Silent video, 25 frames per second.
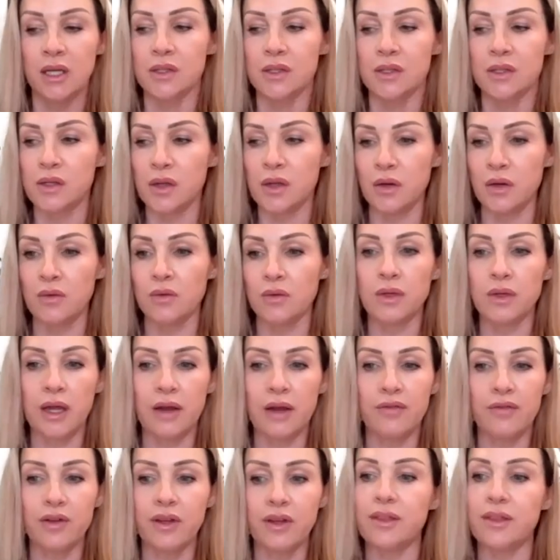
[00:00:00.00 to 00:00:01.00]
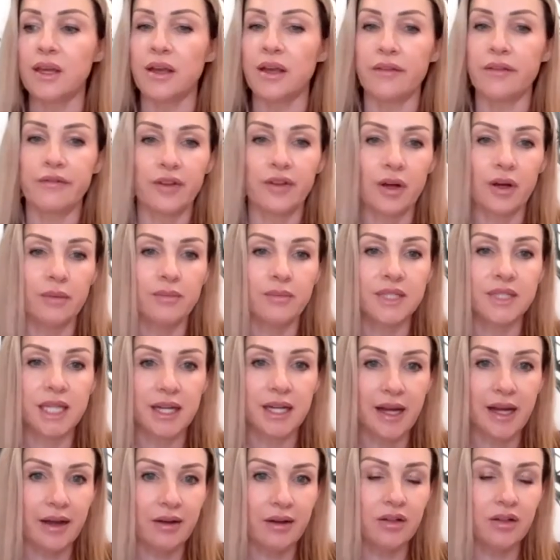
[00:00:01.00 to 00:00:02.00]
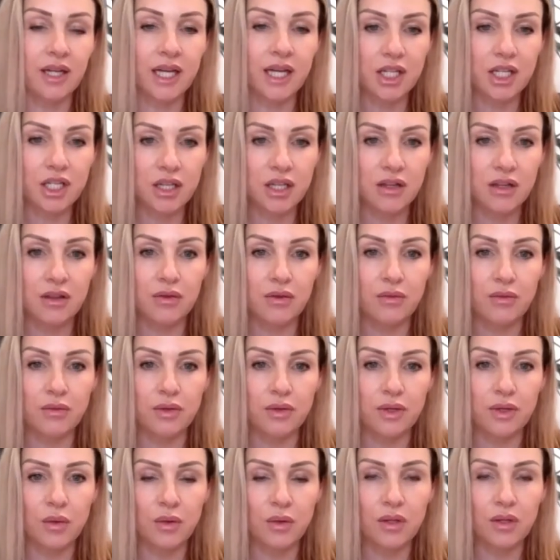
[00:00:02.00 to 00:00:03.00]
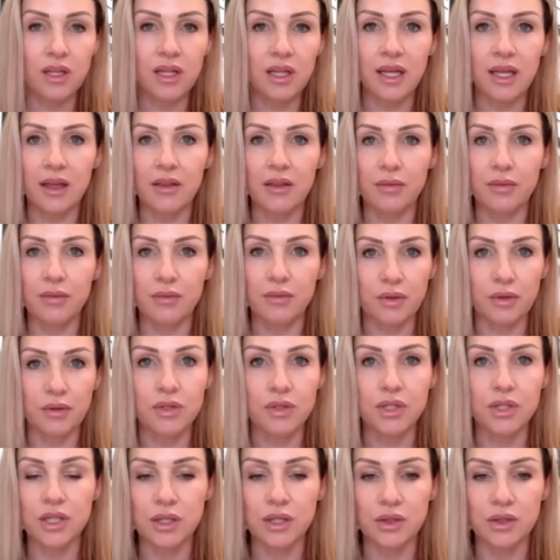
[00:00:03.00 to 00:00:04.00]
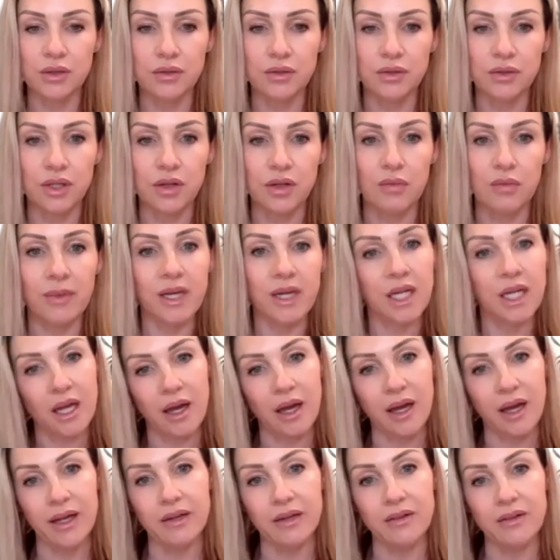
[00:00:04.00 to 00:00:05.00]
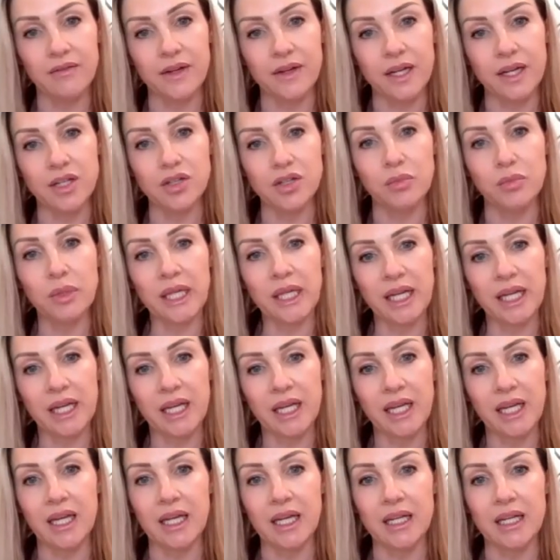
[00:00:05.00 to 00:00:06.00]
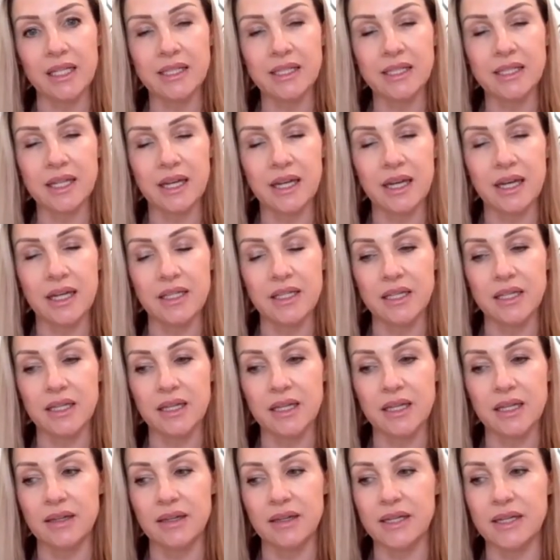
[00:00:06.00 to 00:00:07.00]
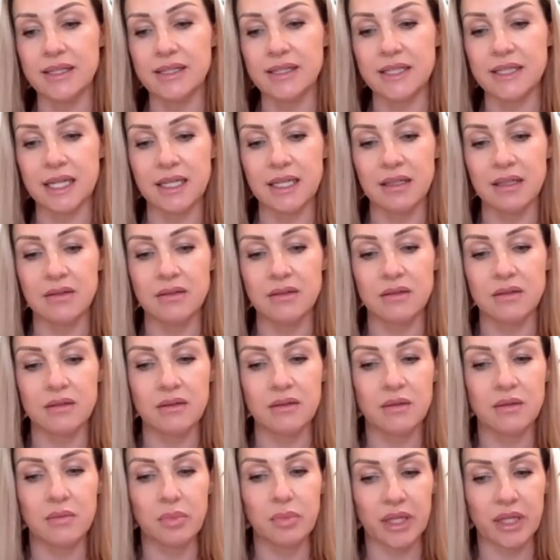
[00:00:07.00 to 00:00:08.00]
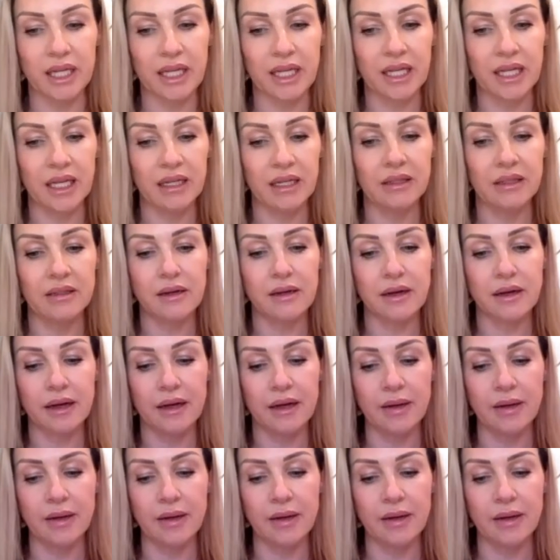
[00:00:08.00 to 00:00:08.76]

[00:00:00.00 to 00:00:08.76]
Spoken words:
So everything from data aggregation through Yodlee through to Money Guide, financial planning, and estate planning,